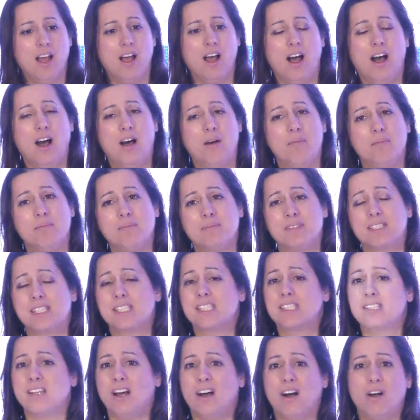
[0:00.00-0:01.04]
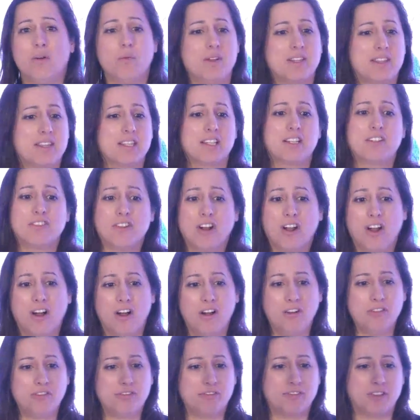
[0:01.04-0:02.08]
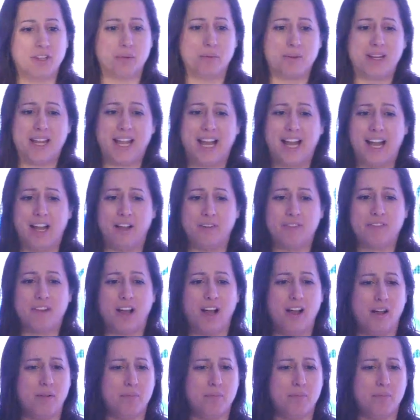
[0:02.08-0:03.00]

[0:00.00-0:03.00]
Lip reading: To start with the graph that we have,